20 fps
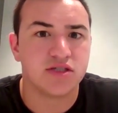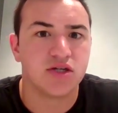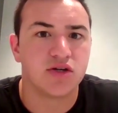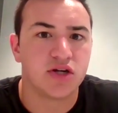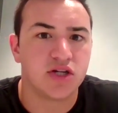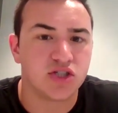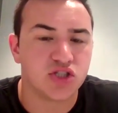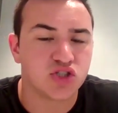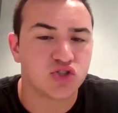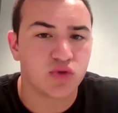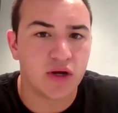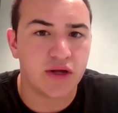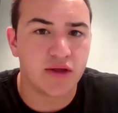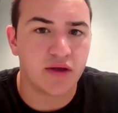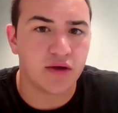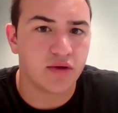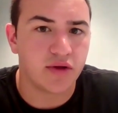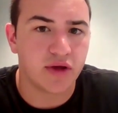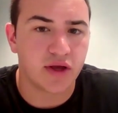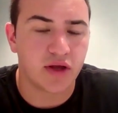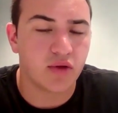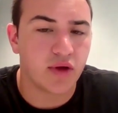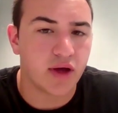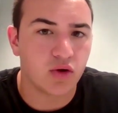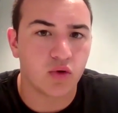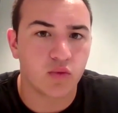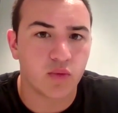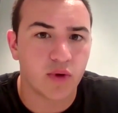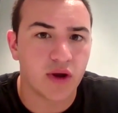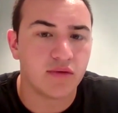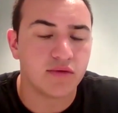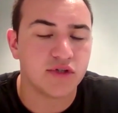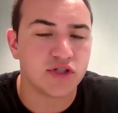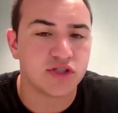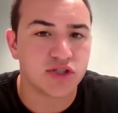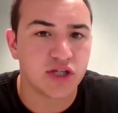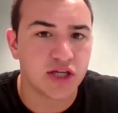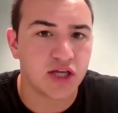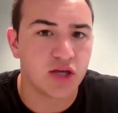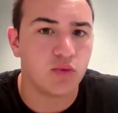you're going to just trade the underlying collateral around
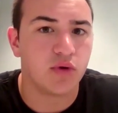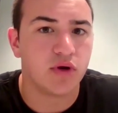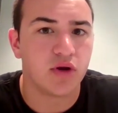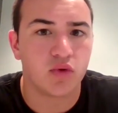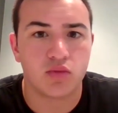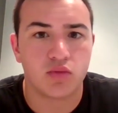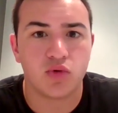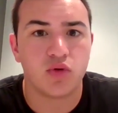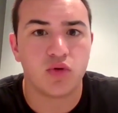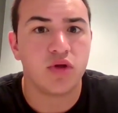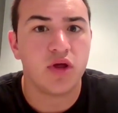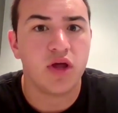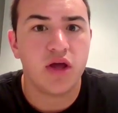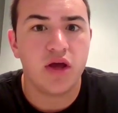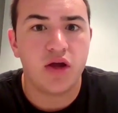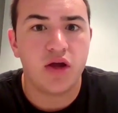just like you would normal